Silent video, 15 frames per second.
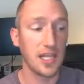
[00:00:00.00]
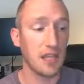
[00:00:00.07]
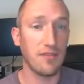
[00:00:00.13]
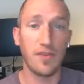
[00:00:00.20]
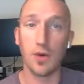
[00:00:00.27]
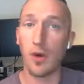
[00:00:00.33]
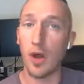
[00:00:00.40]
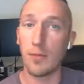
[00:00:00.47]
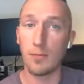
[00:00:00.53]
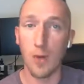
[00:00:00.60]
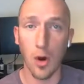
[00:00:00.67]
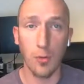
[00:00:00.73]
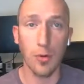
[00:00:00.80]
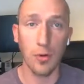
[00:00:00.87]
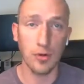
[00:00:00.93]
If you're on
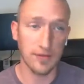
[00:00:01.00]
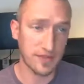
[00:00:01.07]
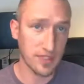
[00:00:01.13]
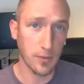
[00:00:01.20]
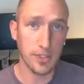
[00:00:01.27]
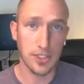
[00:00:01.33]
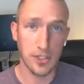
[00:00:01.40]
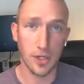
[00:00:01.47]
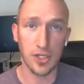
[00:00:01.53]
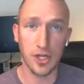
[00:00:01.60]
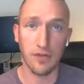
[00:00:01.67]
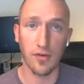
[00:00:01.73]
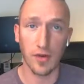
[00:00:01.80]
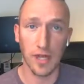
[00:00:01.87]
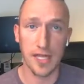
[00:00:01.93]
mobile, if someone's
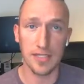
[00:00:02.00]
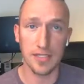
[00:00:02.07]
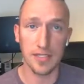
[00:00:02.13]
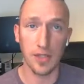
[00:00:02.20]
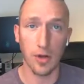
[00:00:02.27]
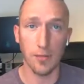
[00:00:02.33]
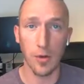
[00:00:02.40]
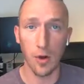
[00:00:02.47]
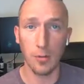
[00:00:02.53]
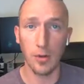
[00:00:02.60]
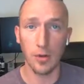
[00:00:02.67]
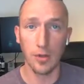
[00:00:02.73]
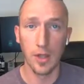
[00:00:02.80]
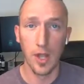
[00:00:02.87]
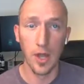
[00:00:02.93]
searching for lessons on
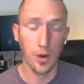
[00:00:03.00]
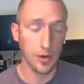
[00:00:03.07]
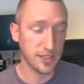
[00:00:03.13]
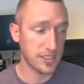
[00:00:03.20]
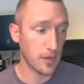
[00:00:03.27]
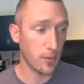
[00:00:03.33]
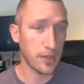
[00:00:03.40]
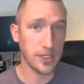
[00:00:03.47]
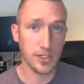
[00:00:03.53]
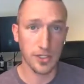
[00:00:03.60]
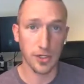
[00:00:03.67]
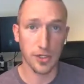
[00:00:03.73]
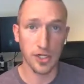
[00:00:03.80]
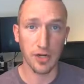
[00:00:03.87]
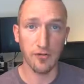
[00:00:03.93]
mobile, or someone is
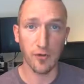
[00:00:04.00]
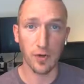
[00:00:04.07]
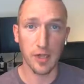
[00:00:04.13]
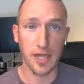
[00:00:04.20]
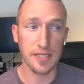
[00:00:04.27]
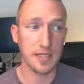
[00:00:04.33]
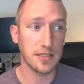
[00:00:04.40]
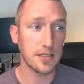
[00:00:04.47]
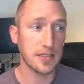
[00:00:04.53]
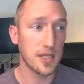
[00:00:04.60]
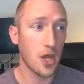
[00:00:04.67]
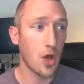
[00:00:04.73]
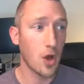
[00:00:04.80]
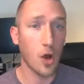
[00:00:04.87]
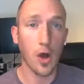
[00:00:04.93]
searching for lessons
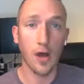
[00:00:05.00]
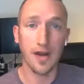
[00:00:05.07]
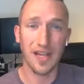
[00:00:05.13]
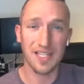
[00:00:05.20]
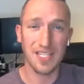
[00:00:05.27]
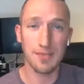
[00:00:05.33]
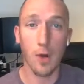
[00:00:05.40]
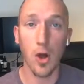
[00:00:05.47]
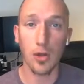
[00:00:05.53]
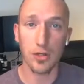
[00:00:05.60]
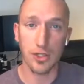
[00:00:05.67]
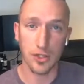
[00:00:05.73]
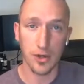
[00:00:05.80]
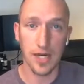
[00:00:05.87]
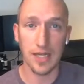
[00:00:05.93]
on a smaller
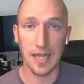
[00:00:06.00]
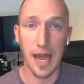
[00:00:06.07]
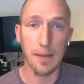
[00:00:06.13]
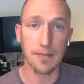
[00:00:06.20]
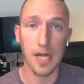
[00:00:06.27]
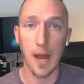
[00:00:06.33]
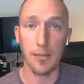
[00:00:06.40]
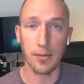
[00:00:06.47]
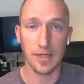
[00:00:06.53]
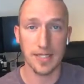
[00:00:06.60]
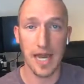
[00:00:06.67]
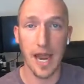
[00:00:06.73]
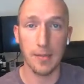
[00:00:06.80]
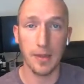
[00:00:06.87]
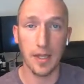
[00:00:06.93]
screened laptop or a
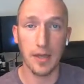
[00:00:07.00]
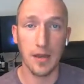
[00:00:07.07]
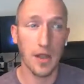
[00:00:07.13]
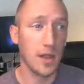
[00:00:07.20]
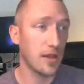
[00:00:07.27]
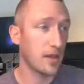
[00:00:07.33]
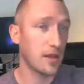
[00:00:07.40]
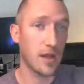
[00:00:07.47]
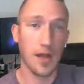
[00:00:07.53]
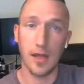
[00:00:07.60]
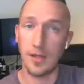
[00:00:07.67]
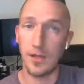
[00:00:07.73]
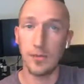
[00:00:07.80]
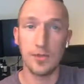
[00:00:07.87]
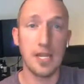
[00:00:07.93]
tablet,
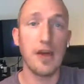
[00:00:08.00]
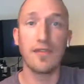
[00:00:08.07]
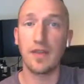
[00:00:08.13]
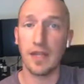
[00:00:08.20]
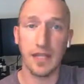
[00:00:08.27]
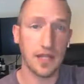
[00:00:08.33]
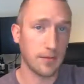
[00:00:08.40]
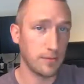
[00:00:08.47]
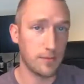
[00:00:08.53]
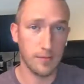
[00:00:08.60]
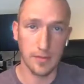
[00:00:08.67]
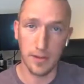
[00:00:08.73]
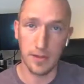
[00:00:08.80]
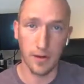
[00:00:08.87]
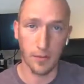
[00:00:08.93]
you definitely could
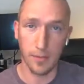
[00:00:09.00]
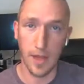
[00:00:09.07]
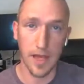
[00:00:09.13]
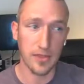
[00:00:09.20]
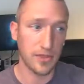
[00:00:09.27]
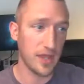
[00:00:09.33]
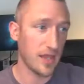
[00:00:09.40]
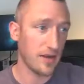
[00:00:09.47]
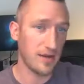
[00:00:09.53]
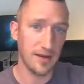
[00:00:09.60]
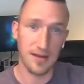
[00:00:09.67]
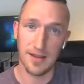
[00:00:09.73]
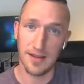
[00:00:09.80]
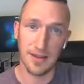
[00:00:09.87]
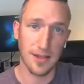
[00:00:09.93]
bet that
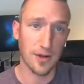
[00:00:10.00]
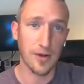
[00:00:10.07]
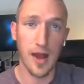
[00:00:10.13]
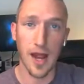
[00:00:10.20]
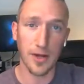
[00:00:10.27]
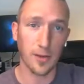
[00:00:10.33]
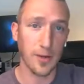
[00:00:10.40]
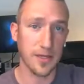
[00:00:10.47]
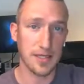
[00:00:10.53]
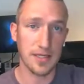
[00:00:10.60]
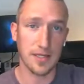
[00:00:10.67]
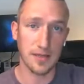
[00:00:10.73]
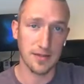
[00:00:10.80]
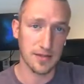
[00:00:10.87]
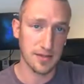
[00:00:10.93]
they're not going
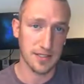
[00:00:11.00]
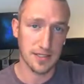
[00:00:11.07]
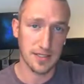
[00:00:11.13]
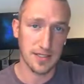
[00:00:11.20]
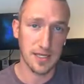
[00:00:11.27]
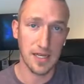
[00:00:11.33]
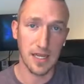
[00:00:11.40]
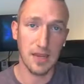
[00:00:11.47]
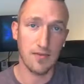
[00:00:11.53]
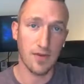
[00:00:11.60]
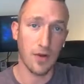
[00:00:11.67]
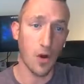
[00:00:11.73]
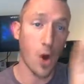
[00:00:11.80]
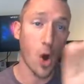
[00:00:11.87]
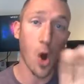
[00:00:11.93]
to see
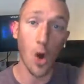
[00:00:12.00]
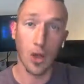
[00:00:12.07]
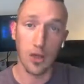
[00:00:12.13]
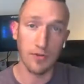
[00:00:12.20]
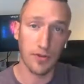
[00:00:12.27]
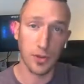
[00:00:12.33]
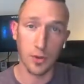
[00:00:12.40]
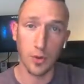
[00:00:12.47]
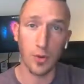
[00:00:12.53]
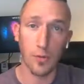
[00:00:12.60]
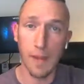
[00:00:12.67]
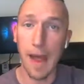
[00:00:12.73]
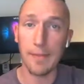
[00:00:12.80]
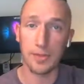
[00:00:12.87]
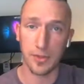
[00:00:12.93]
even all of the Google
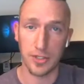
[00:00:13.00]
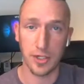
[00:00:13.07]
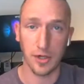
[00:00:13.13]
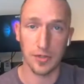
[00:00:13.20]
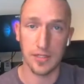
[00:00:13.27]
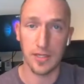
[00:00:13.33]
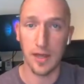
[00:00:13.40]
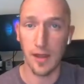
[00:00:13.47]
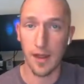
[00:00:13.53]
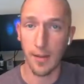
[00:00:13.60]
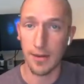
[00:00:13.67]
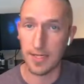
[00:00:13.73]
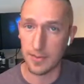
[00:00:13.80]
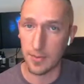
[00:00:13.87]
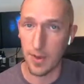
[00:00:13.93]
Maps returns. Now, I'm going to
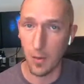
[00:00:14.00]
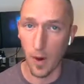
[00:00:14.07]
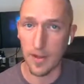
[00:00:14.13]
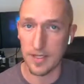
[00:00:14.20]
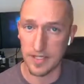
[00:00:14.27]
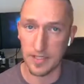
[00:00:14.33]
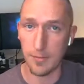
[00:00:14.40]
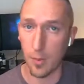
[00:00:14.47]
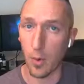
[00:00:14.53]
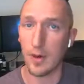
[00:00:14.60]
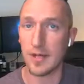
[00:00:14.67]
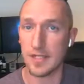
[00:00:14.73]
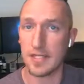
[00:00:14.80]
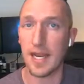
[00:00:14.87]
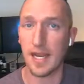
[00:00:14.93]
explain why this is important
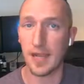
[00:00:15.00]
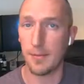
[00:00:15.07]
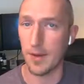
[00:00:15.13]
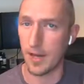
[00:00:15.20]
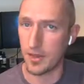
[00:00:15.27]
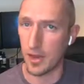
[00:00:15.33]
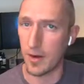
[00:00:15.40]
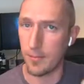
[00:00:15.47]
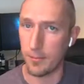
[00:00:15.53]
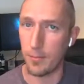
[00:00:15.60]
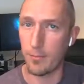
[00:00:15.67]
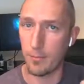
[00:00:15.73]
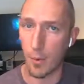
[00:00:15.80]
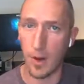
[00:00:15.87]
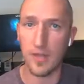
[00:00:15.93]
in a second, but I thought
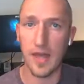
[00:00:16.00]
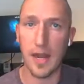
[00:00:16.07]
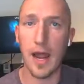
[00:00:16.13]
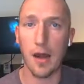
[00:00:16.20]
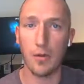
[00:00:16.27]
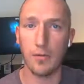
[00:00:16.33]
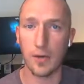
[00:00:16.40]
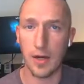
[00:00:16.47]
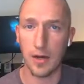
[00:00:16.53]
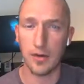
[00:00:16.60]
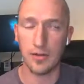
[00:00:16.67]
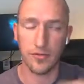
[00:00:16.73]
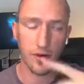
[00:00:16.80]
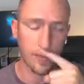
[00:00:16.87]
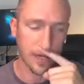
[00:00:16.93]
I'd point that out right here at
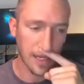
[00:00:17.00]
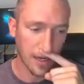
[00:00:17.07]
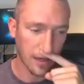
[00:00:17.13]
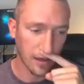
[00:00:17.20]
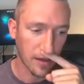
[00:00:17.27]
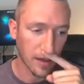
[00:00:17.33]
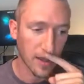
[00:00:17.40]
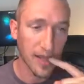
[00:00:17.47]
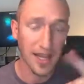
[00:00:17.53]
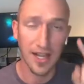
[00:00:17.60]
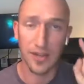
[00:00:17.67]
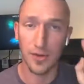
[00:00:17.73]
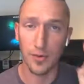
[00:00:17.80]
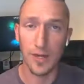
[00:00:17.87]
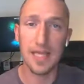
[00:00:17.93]
the very beginning.
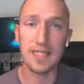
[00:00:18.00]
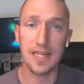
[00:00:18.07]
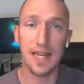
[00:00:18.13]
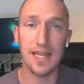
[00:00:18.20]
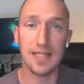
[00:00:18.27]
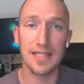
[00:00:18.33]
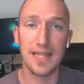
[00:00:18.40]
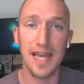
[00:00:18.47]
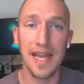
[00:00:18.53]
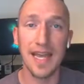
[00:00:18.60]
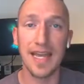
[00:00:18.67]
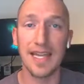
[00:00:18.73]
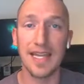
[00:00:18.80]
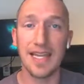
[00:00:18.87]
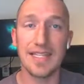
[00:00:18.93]
And the reason is
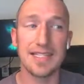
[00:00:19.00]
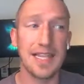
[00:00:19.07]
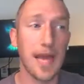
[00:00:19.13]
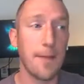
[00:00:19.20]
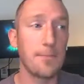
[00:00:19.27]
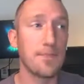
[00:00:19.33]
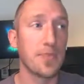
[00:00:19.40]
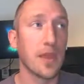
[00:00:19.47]
that,